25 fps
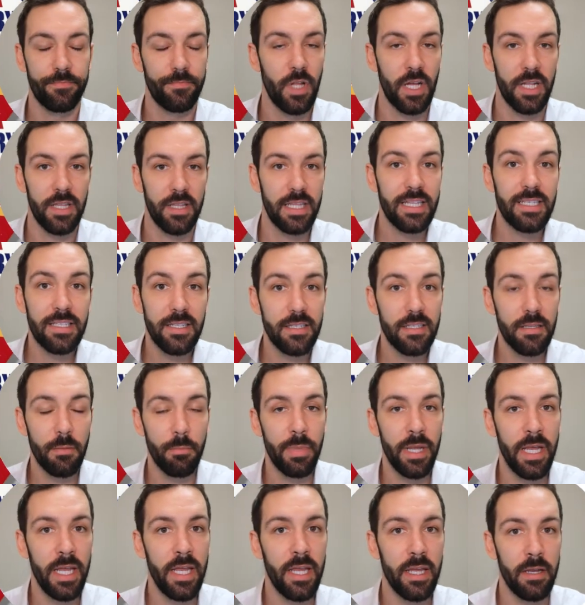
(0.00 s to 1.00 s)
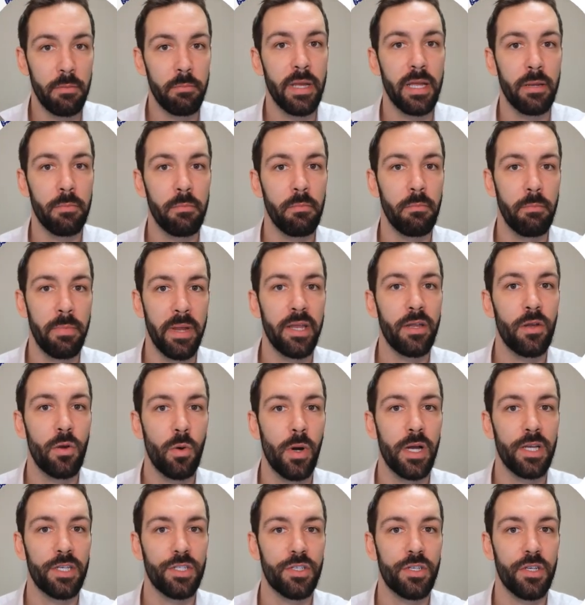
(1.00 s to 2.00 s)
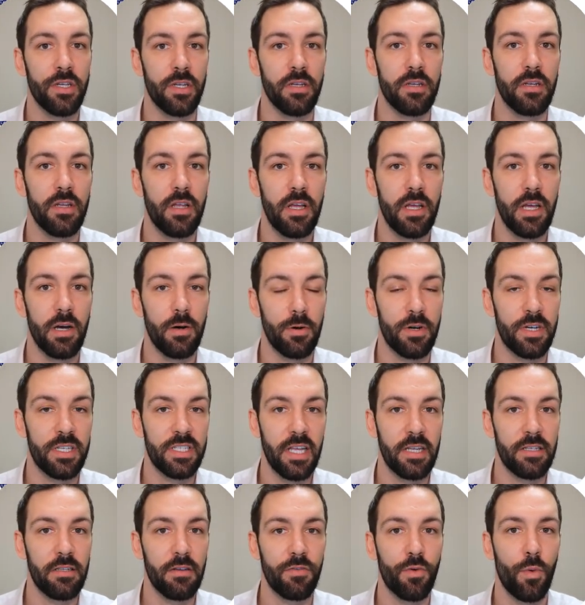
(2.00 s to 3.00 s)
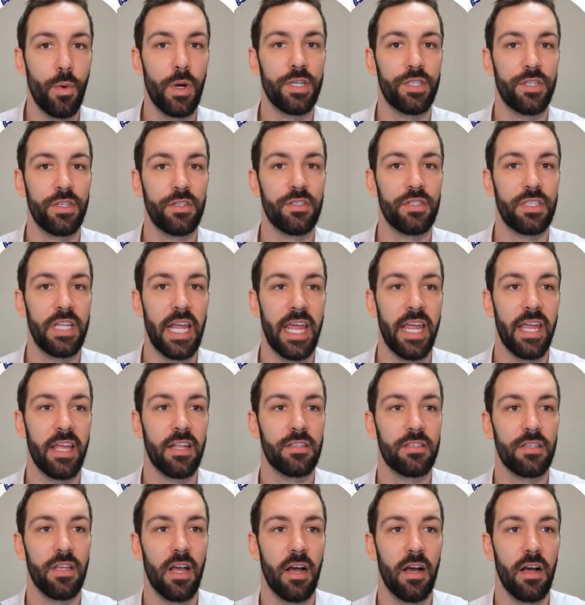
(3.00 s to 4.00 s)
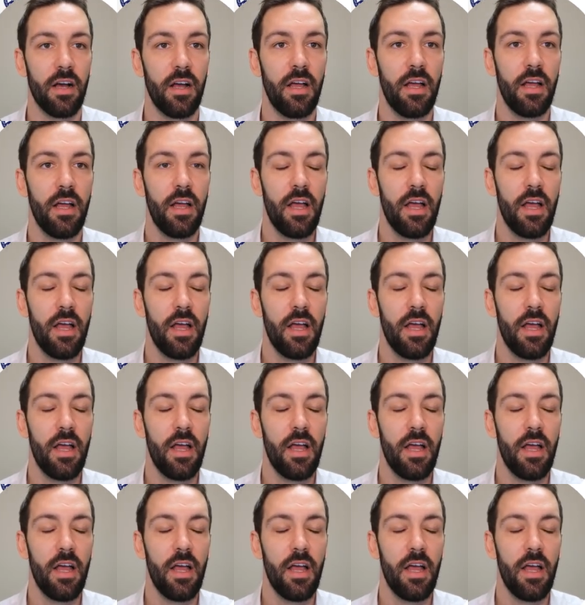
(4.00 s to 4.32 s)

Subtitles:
Like, this is a big question, or a set of questions to answer.